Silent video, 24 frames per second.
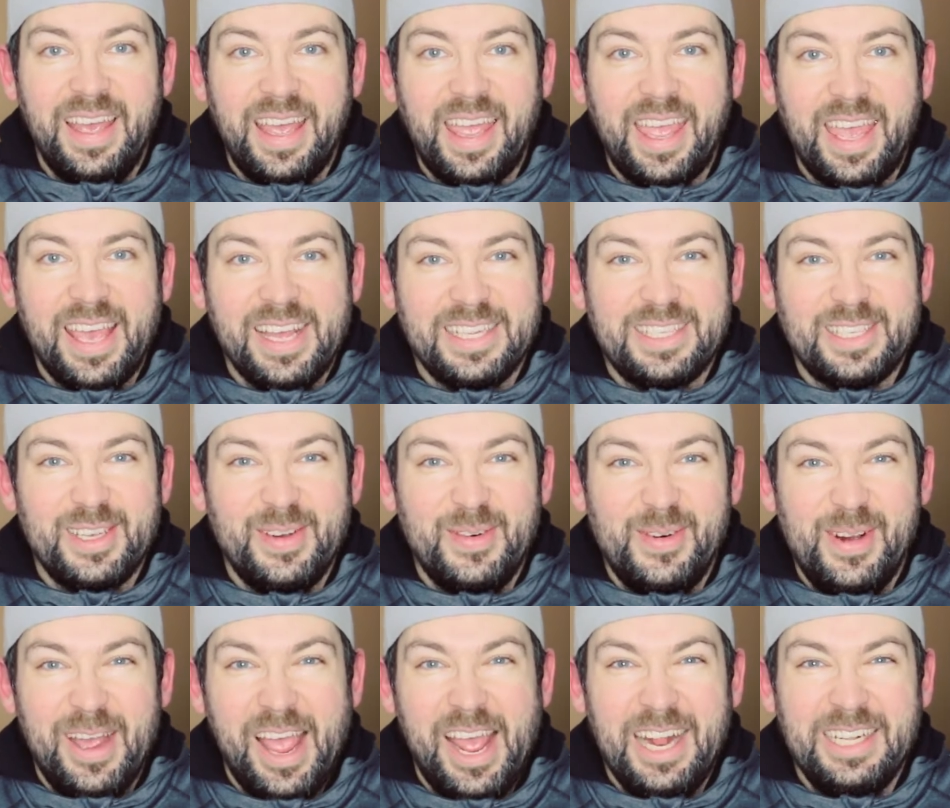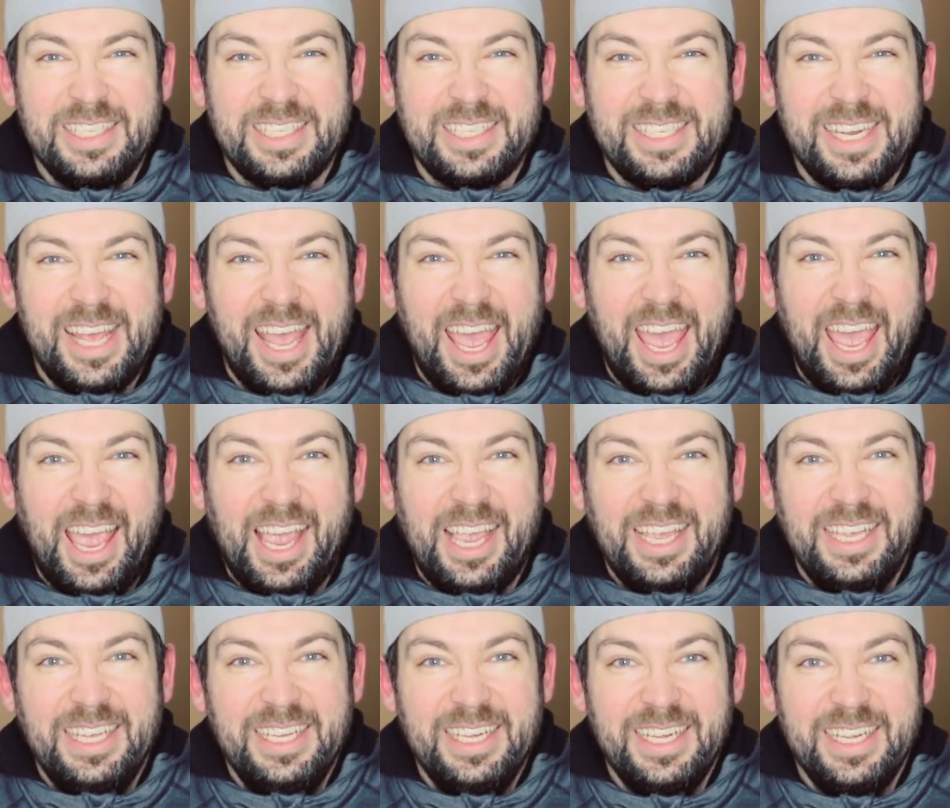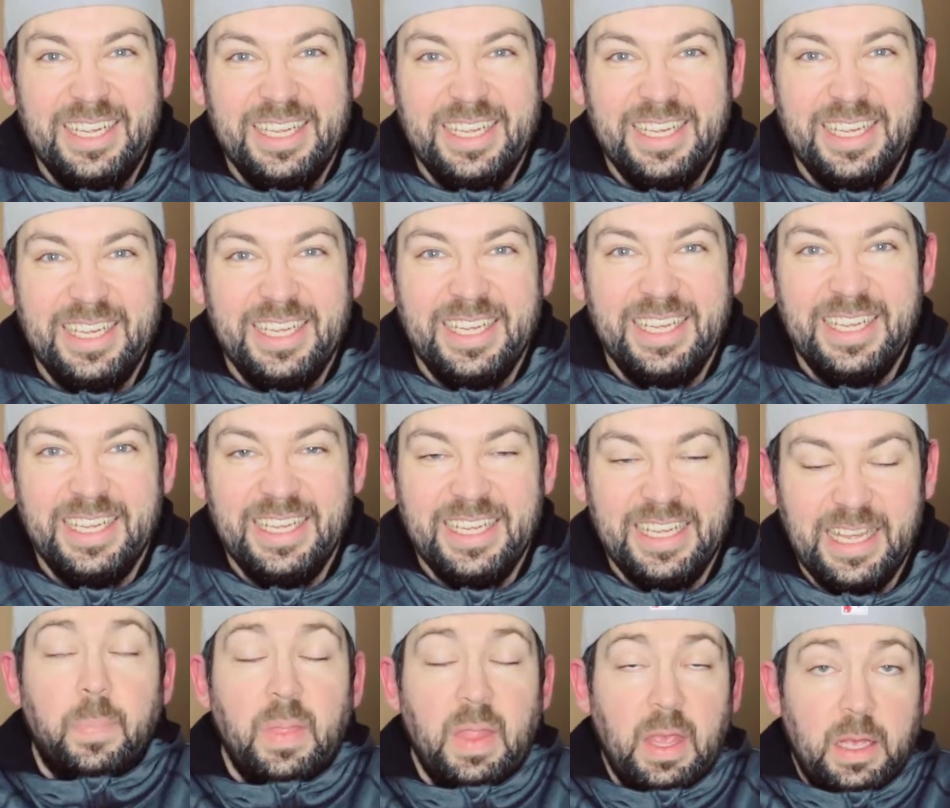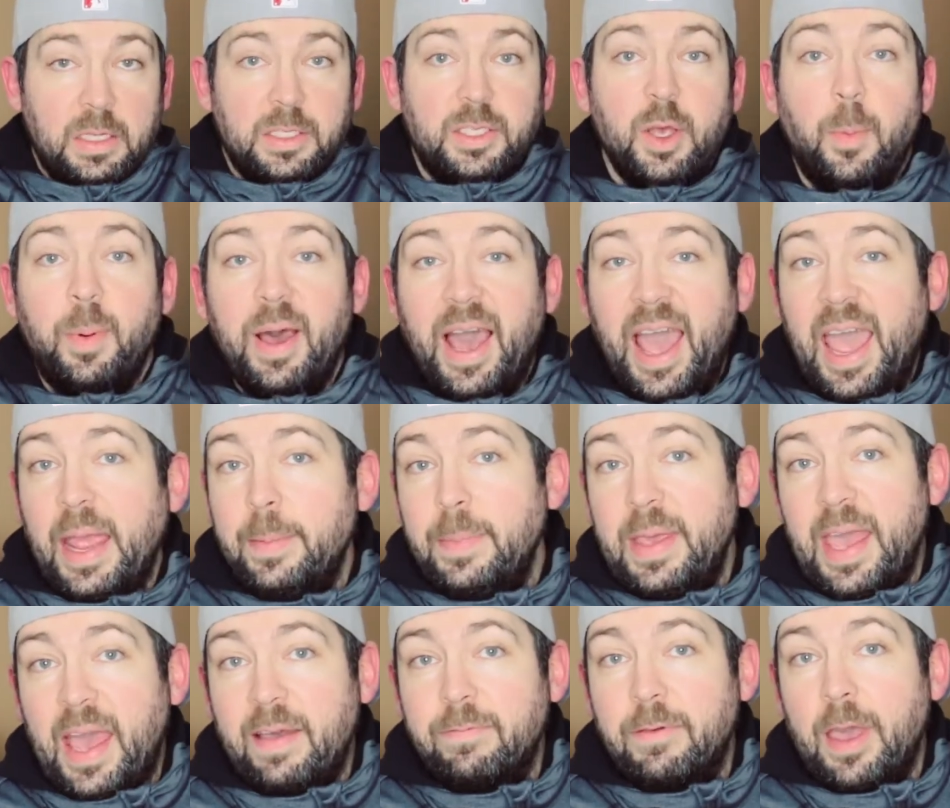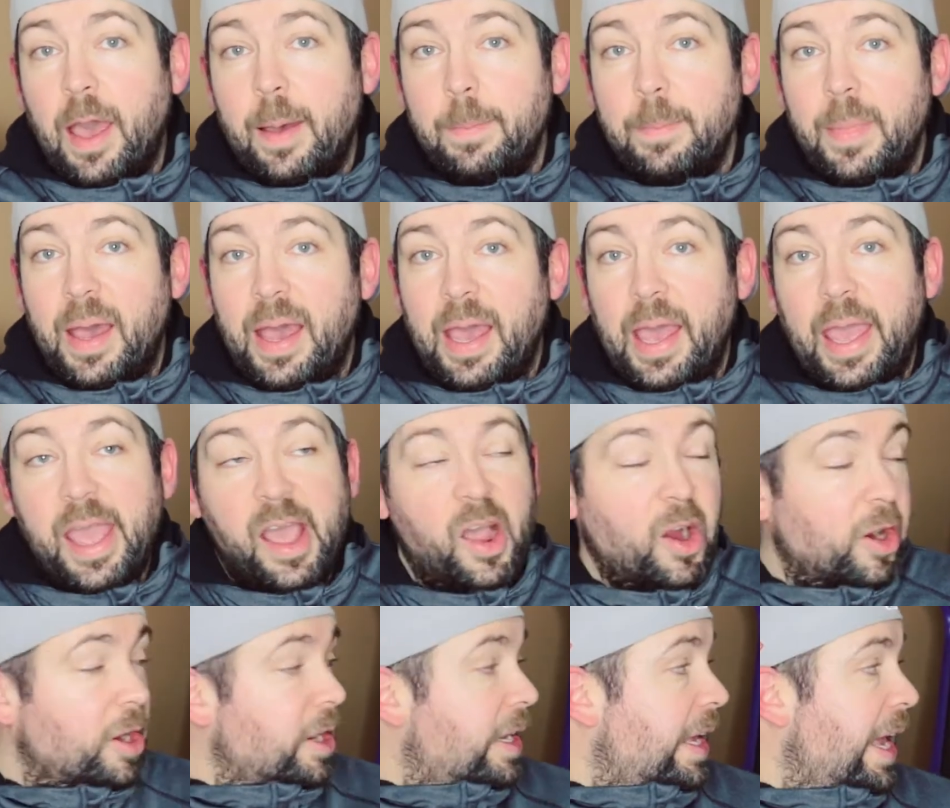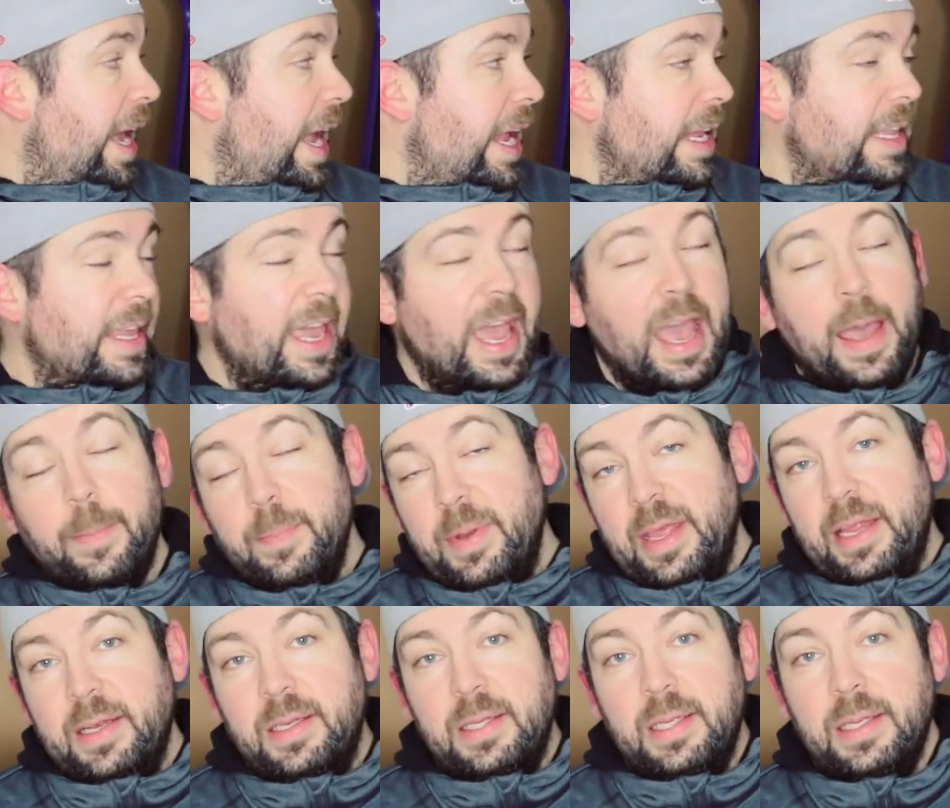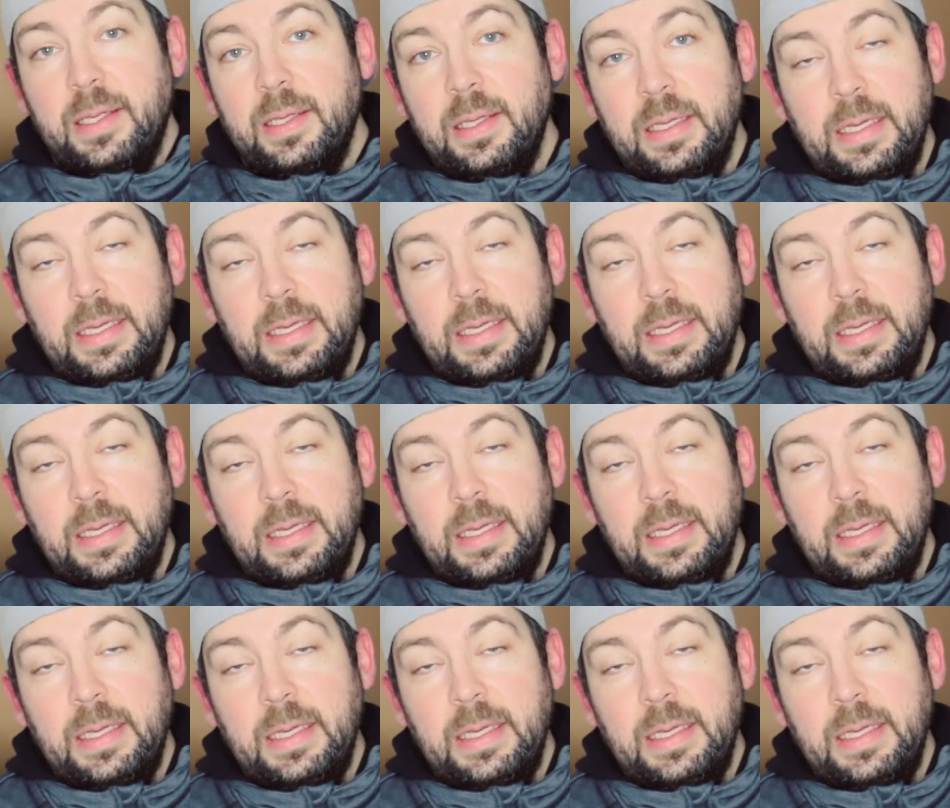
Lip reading: It's a Wednesday. So behind me, I've got my arcade cabinet